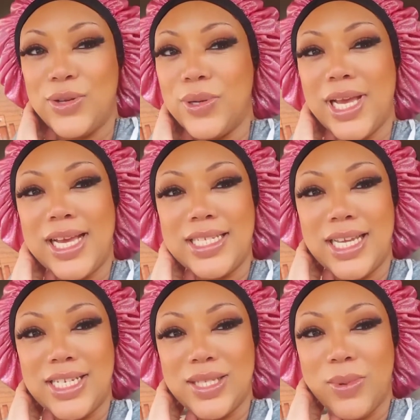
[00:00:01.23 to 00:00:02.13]
So
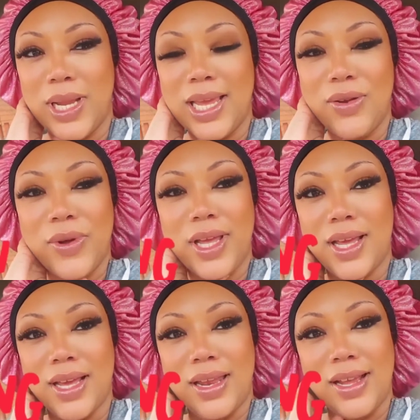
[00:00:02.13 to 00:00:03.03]
guys, I just want to get
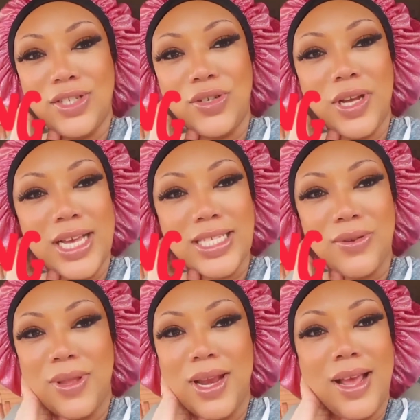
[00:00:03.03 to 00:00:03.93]
on here and let you
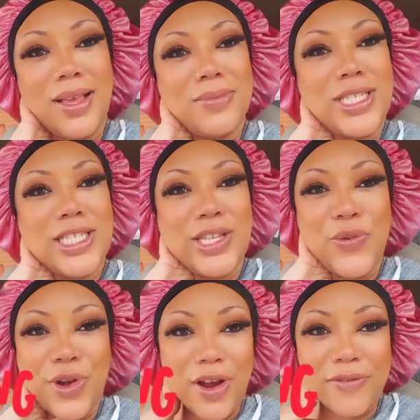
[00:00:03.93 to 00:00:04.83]
guys know that I am
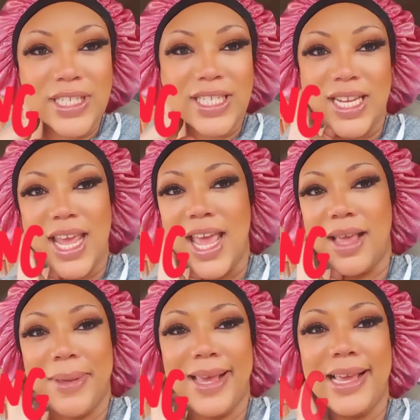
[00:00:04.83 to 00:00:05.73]
so nervous
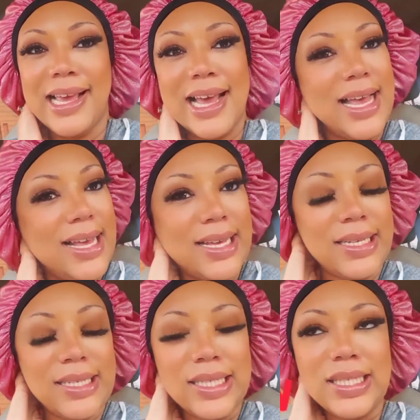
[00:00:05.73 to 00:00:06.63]
today
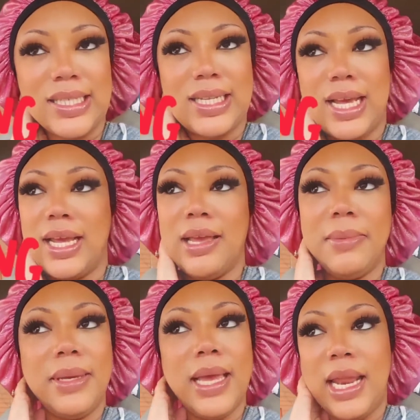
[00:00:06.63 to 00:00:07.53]
because I
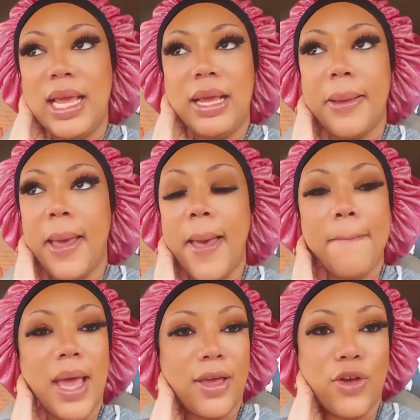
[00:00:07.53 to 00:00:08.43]
am getting
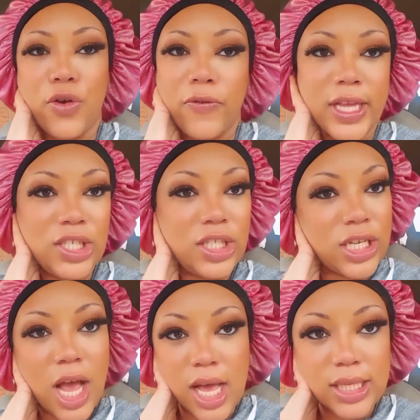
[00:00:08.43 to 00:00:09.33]
my COVID
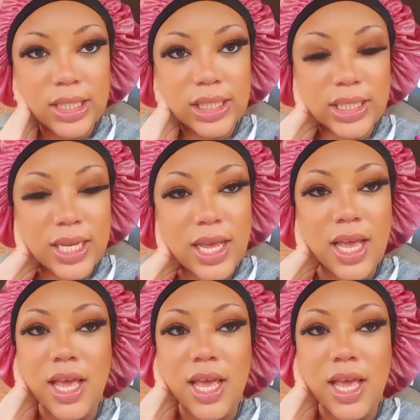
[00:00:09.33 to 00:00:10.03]
shot.